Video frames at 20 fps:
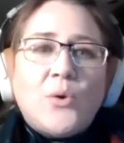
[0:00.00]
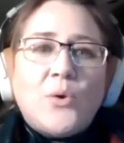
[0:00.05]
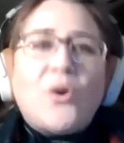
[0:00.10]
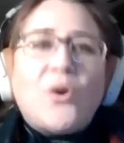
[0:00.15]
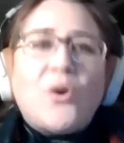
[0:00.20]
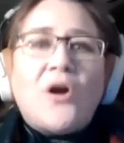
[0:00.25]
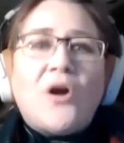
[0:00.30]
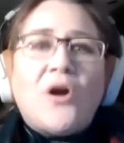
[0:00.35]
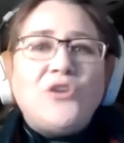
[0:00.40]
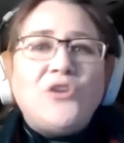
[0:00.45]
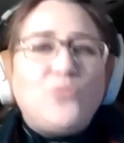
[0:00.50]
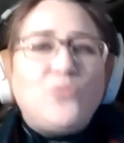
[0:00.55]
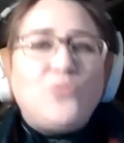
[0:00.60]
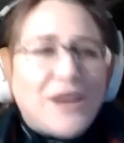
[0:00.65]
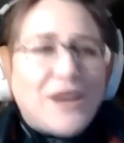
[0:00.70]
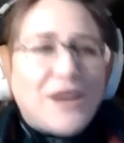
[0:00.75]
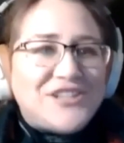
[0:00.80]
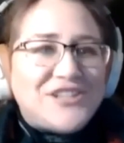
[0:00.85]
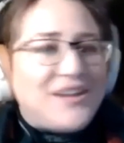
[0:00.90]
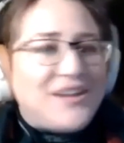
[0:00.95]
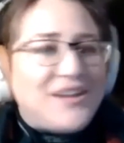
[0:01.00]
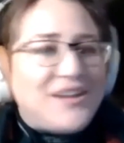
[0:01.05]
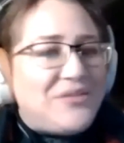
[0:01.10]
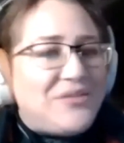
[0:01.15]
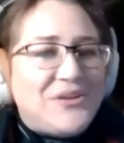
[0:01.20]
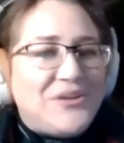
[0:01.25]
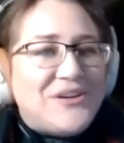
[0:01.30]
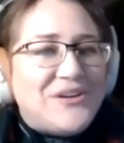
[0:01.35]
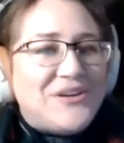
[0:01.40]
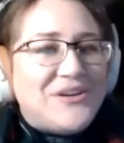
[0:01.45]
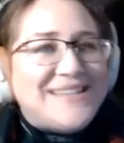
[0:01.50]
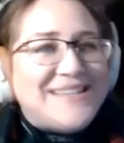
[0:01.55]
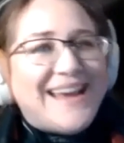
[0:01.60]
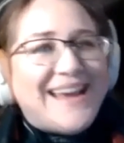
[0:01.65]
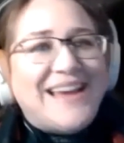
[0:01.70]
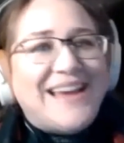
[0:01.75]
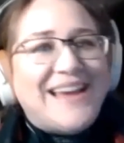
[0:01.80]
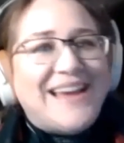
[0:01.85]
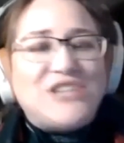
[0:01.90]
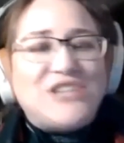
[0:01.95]
Or are you rushing through your
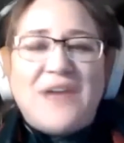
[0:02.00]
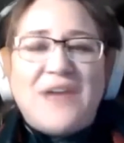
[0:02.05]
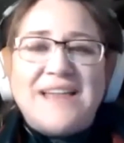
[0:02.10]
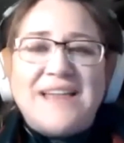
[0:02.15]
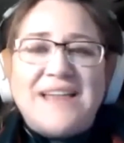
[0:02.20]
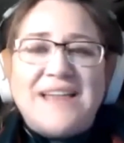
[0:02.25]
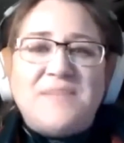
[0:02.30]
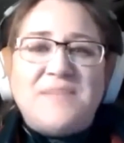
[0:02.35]
day trying